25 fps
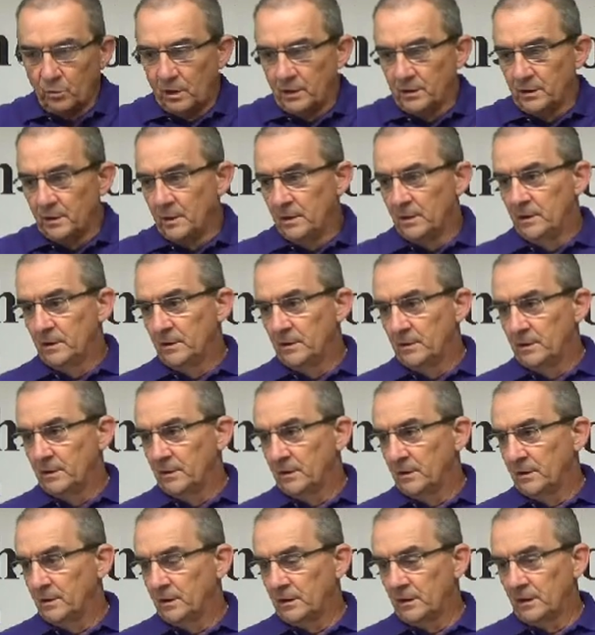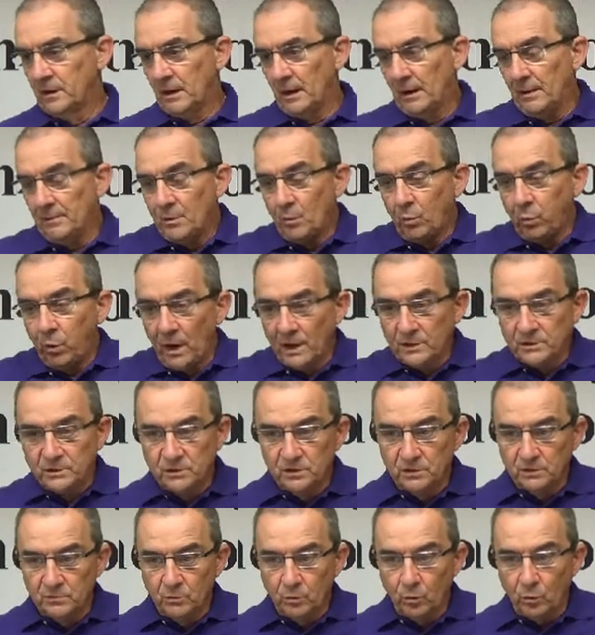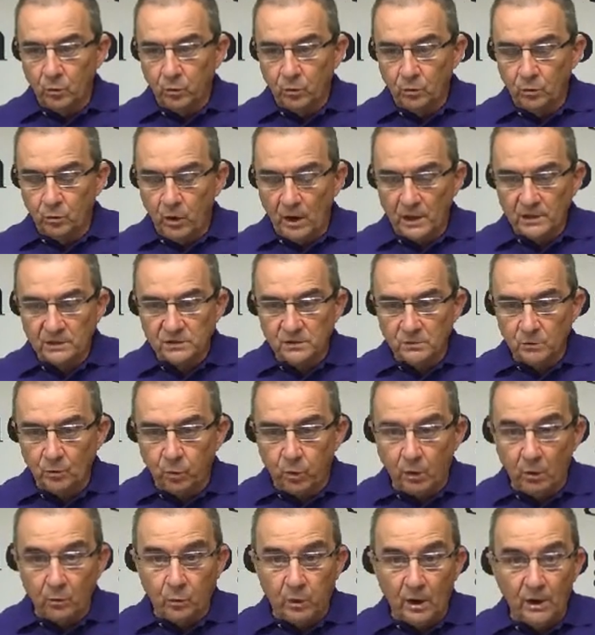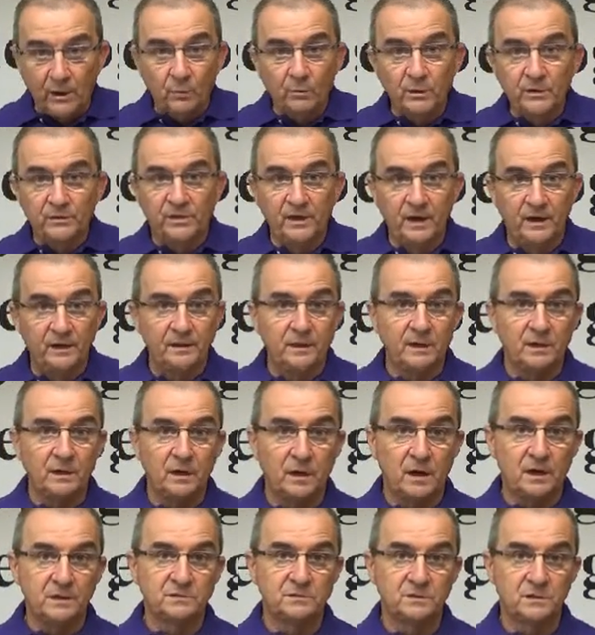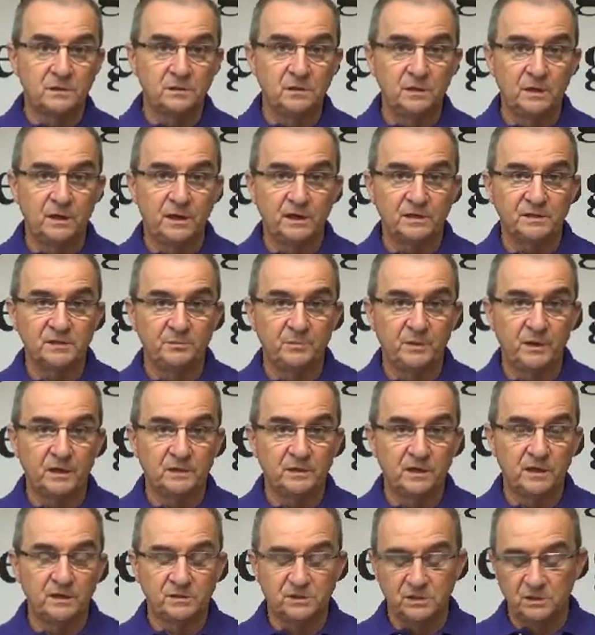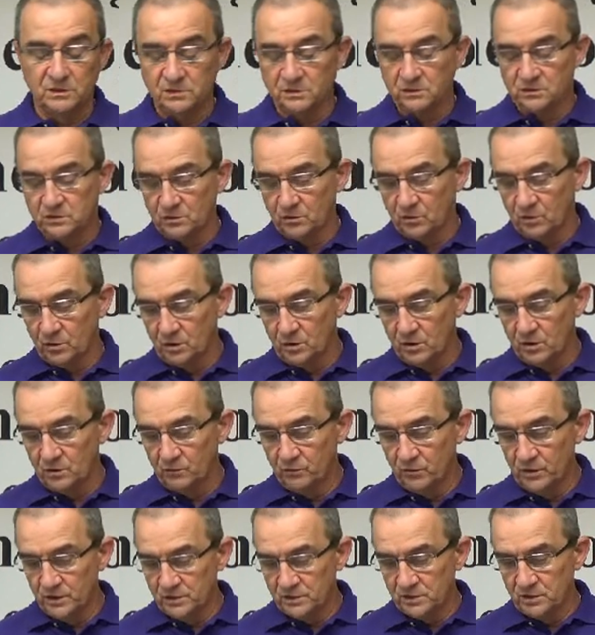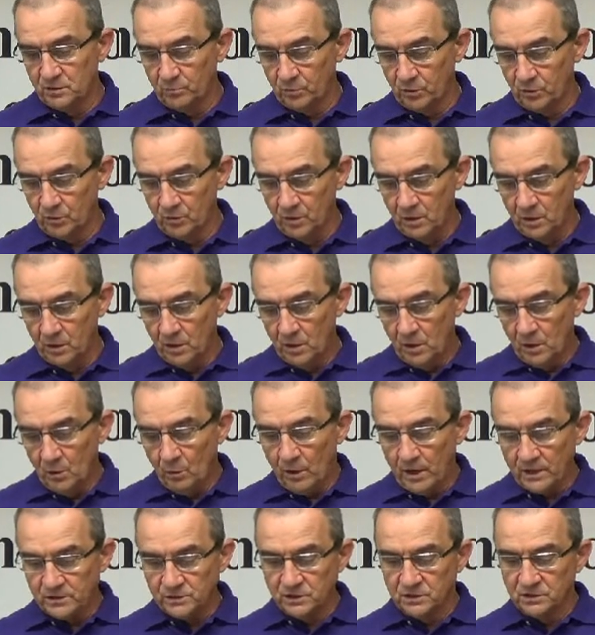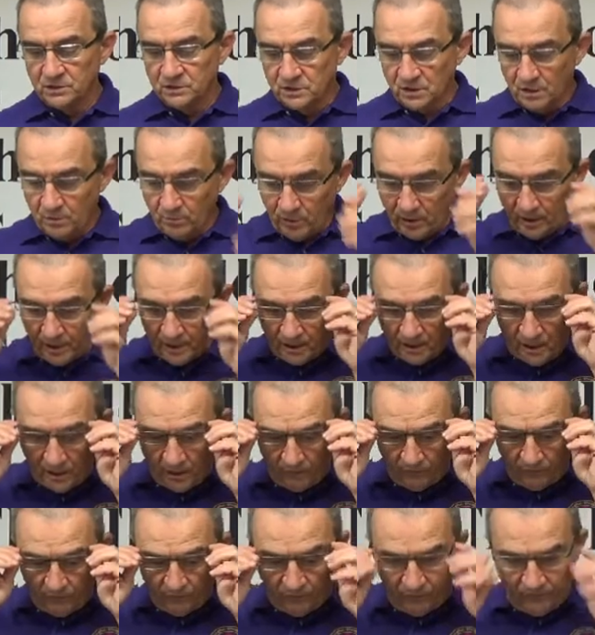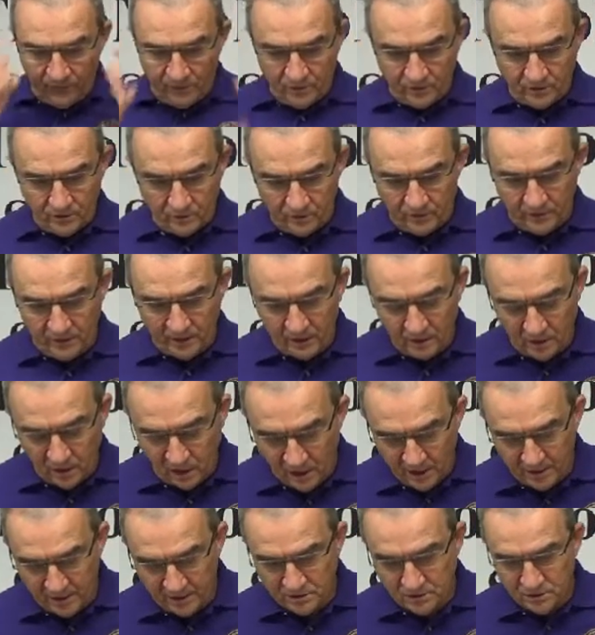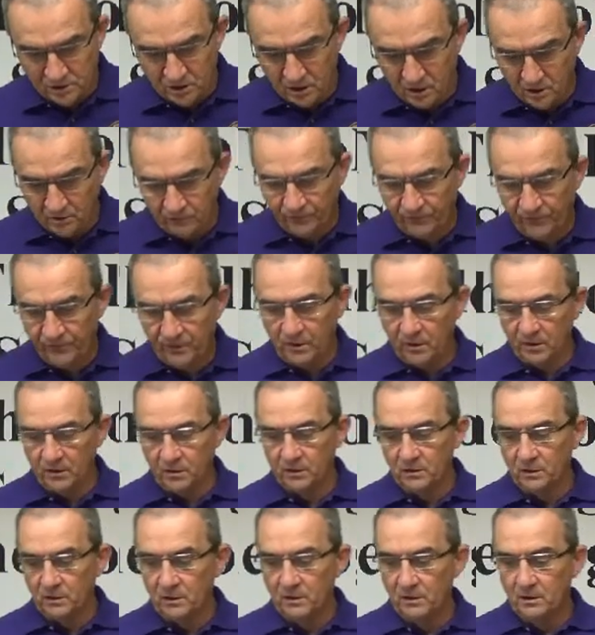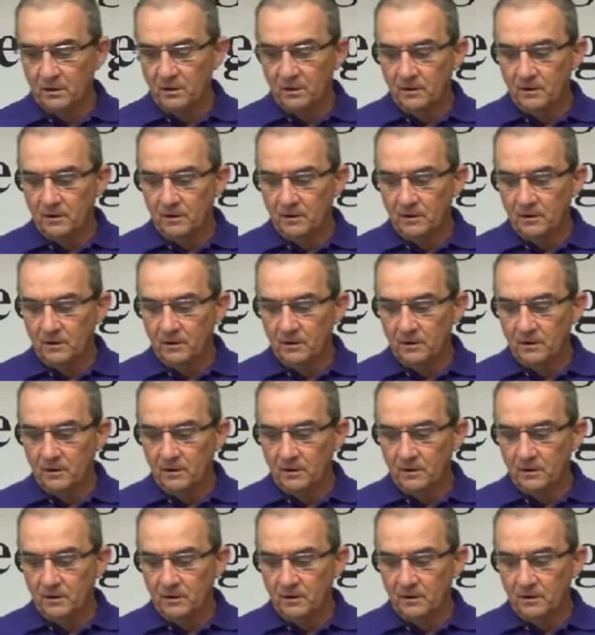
what I mean, why should why why do we think that God's expectations are unreasonable? Why should somebody ever feel that God is unfair